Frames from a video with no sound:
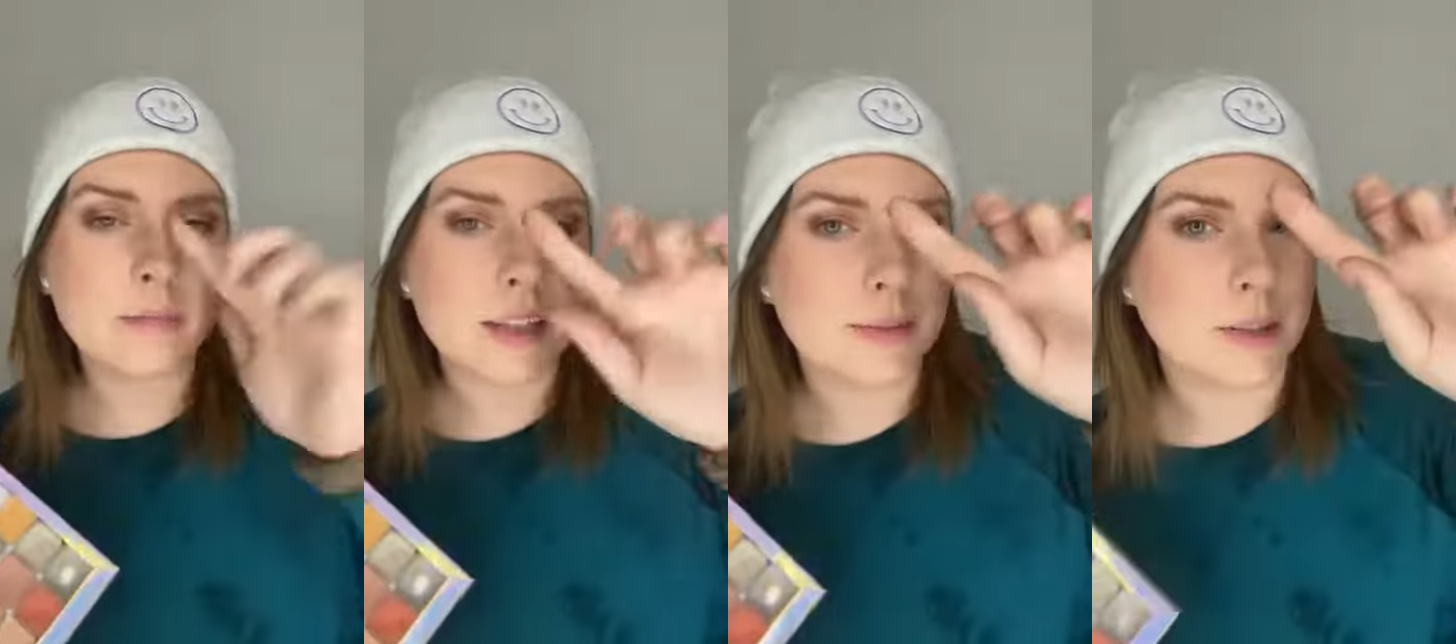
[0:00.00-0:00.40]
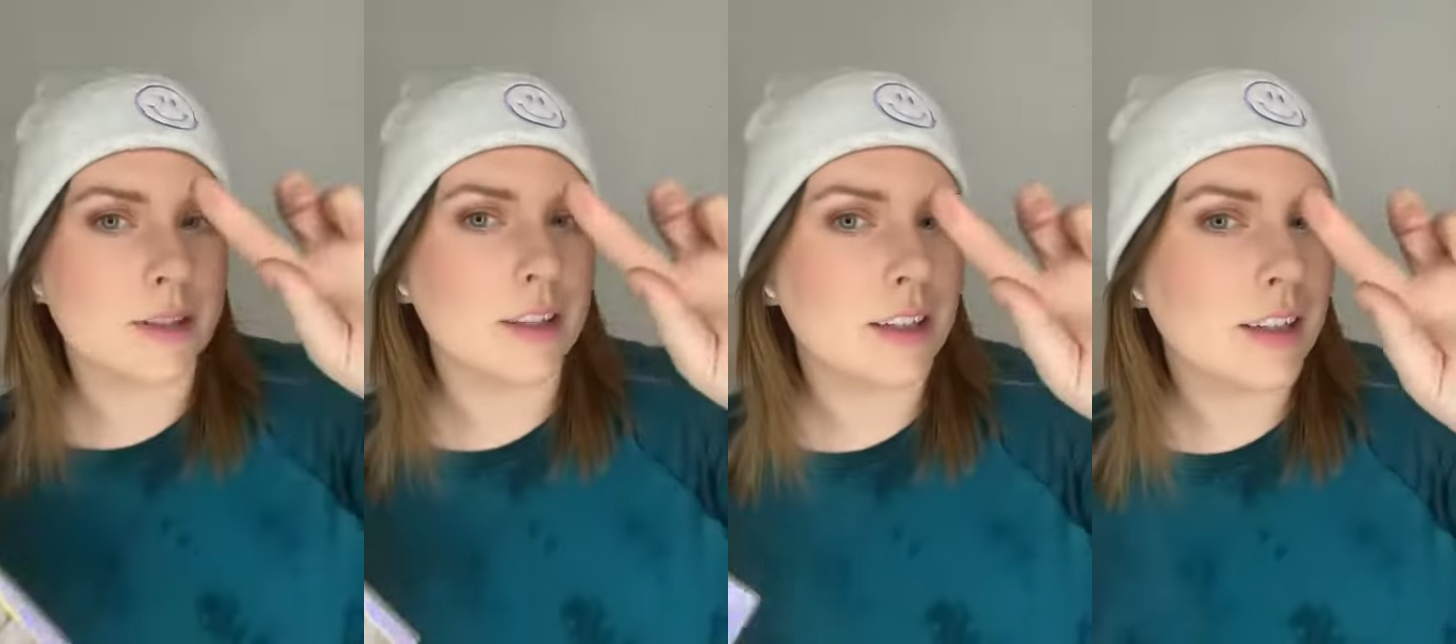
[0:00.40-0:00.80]

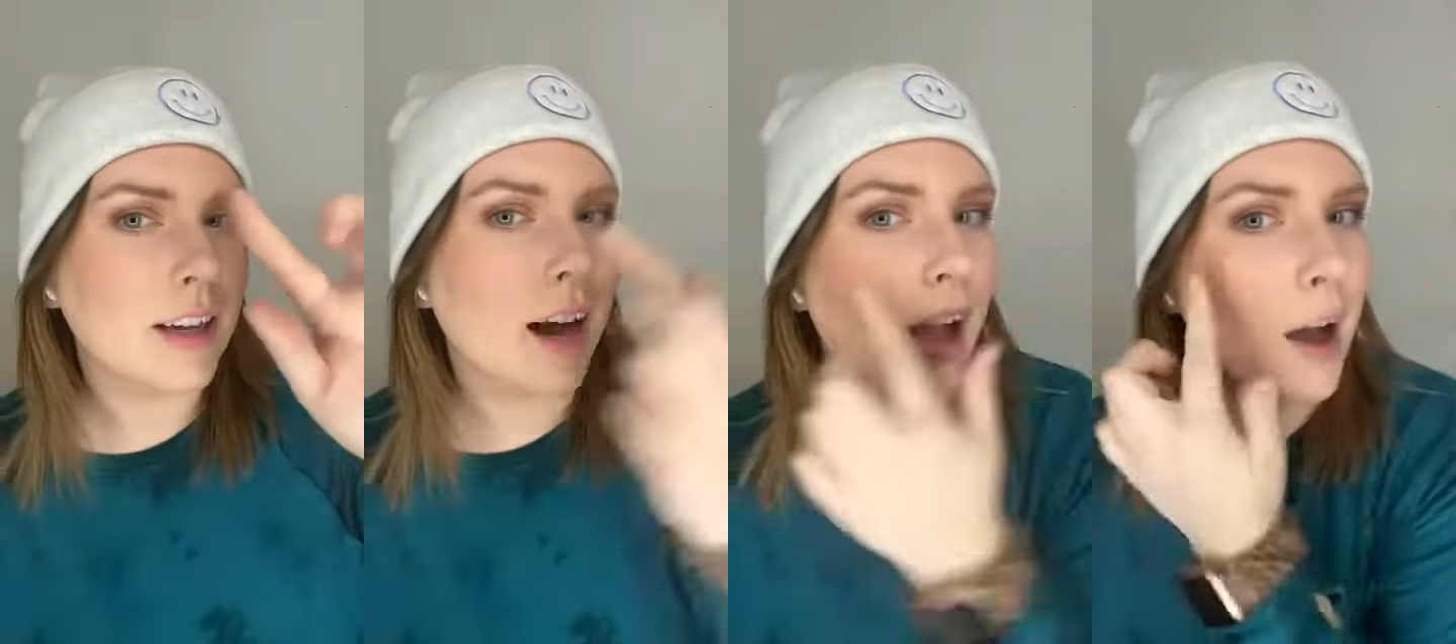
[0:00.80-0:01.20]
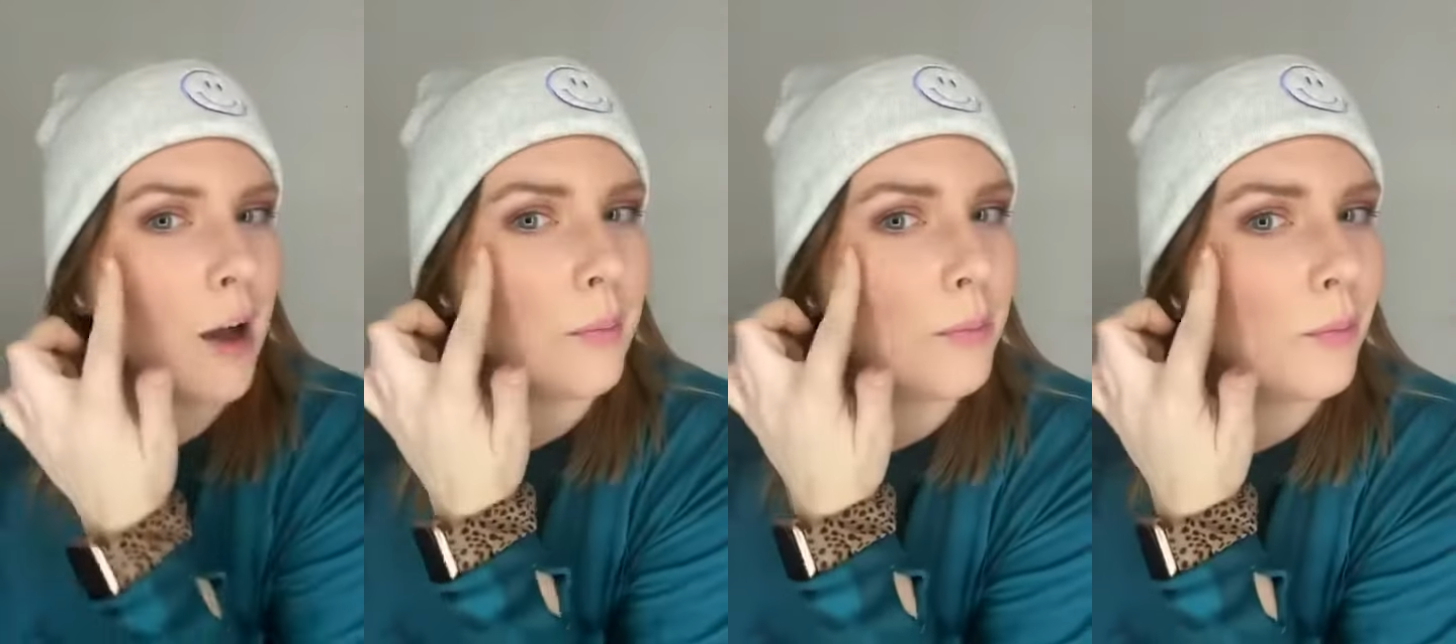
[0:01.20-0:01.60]
smells good.
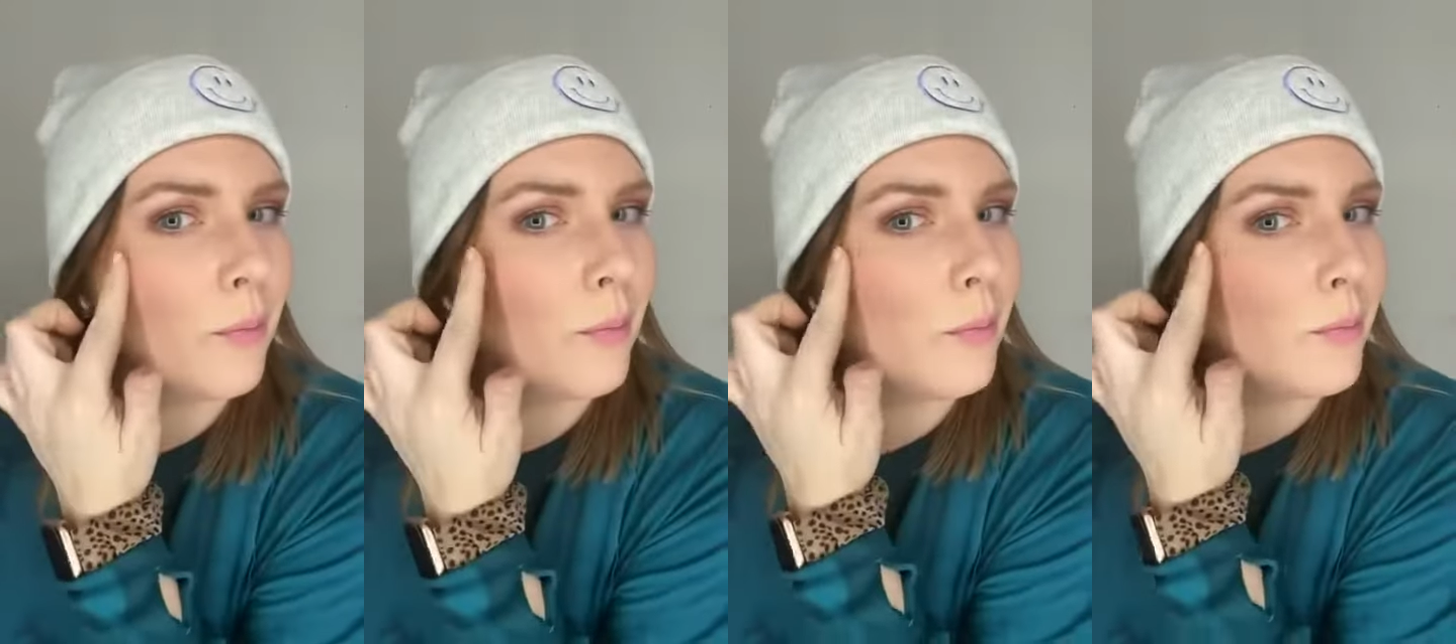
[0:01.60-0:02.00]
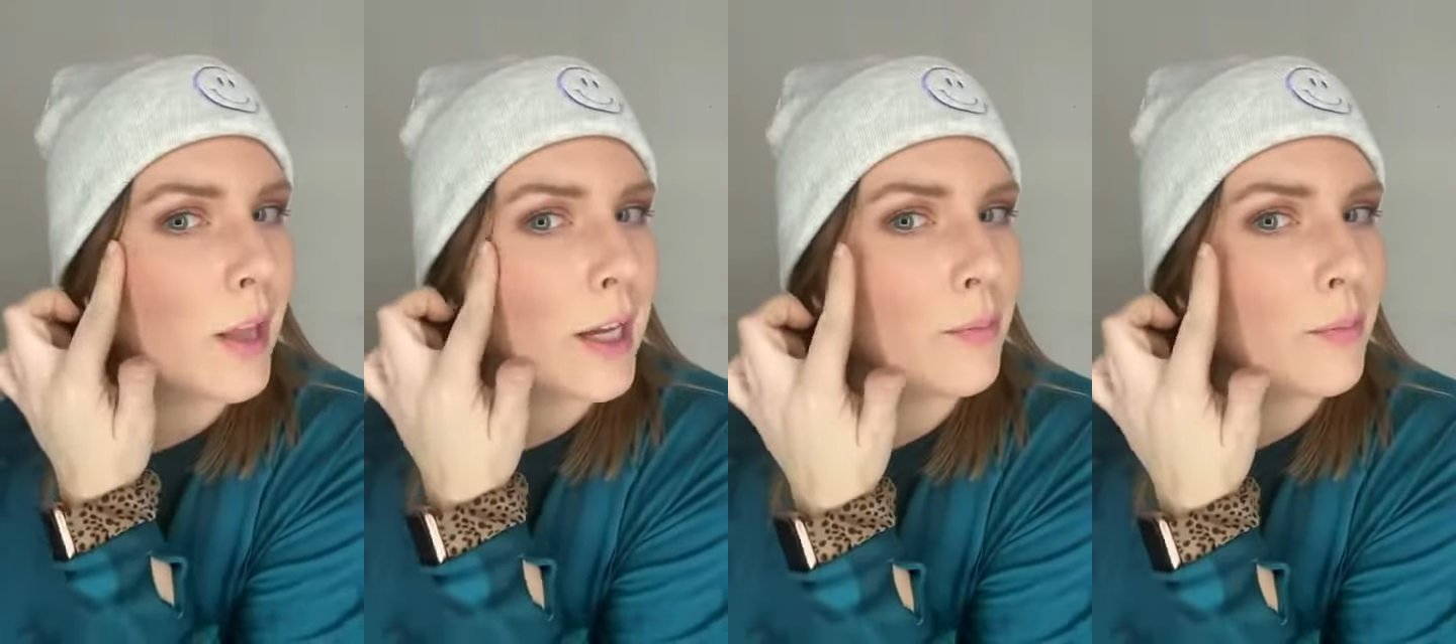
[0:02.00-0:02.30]
They